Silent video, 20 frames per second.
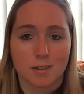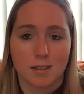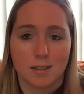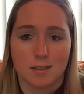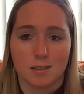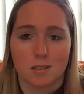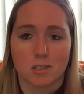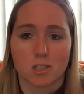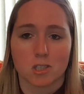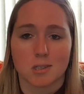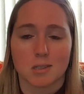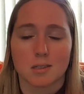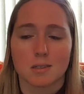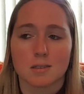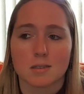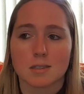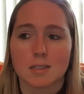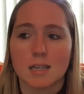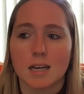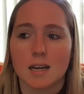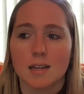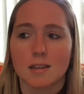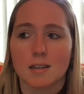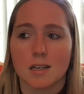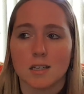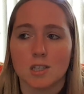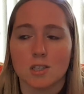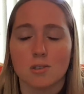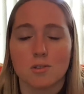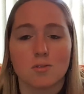inserts
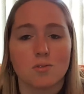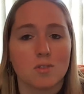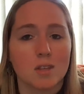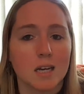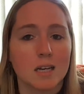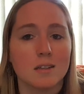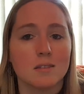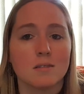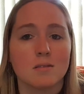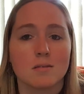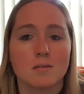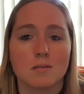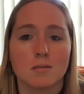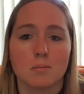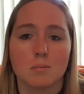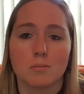that you have then